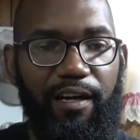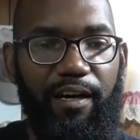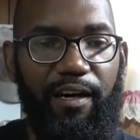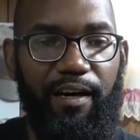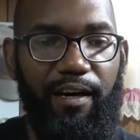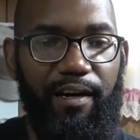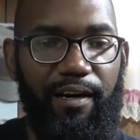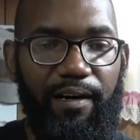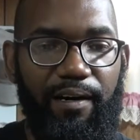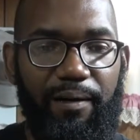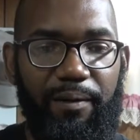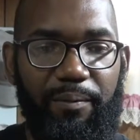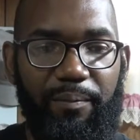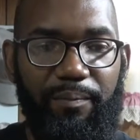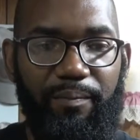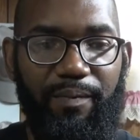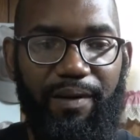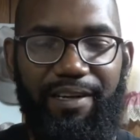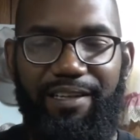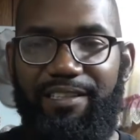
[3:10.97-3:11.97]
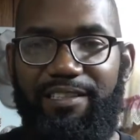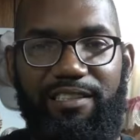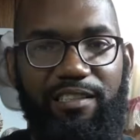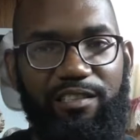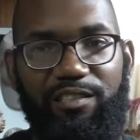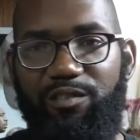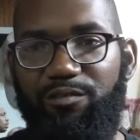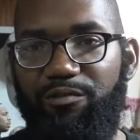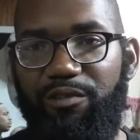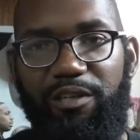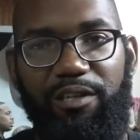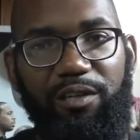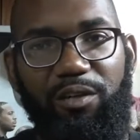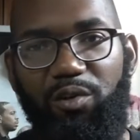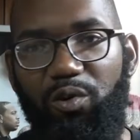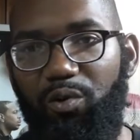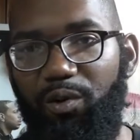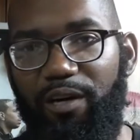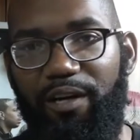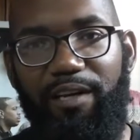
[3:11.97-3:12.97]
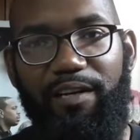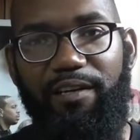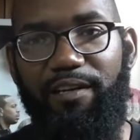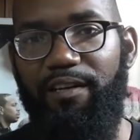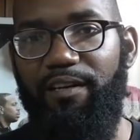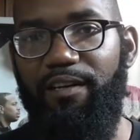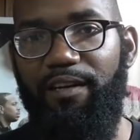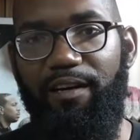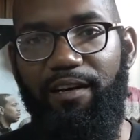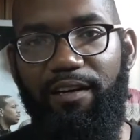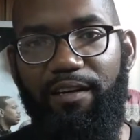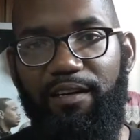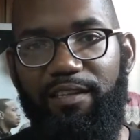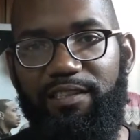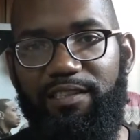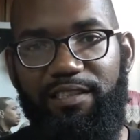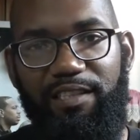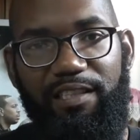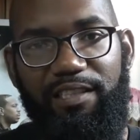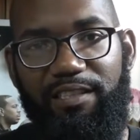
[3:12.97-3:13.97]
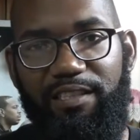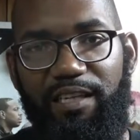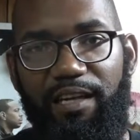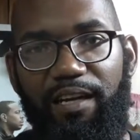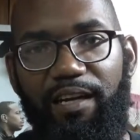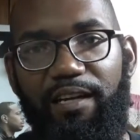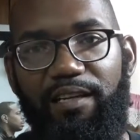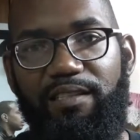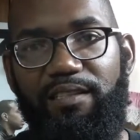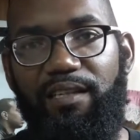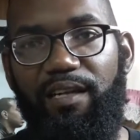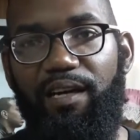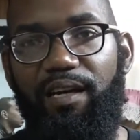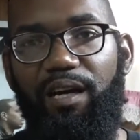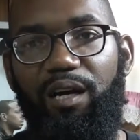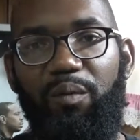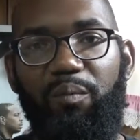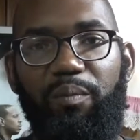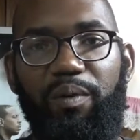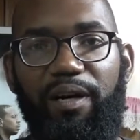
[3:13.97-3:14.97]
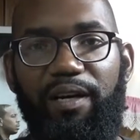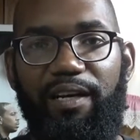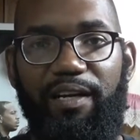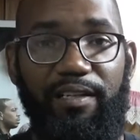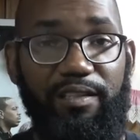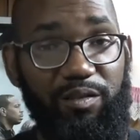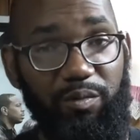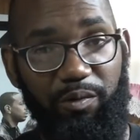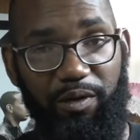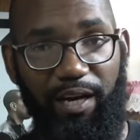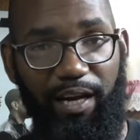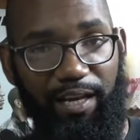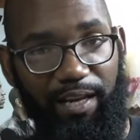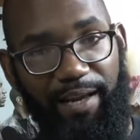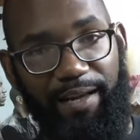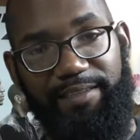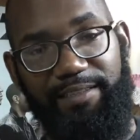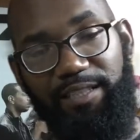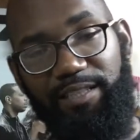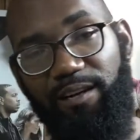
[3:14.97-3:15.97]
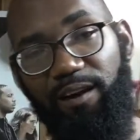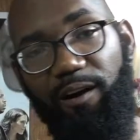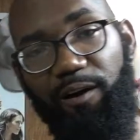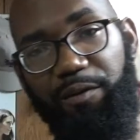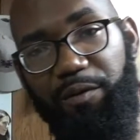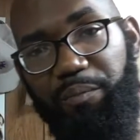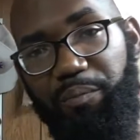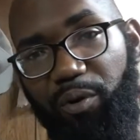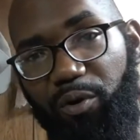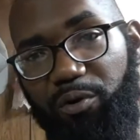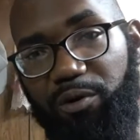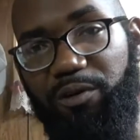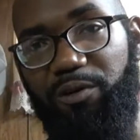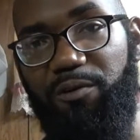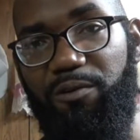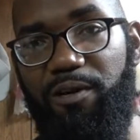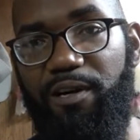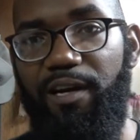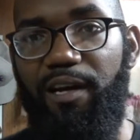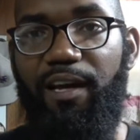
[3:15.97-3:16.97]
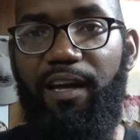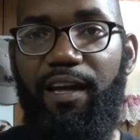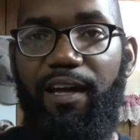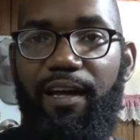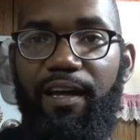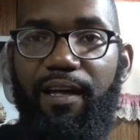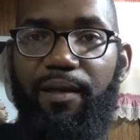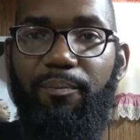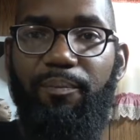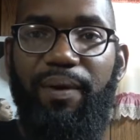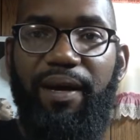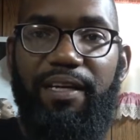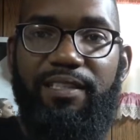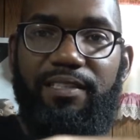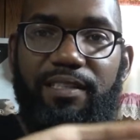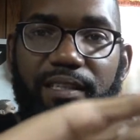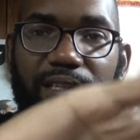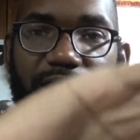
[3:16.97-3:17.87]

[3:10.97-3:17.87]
And it's just a really quick scene change, but it's what I like to call the portal, and basically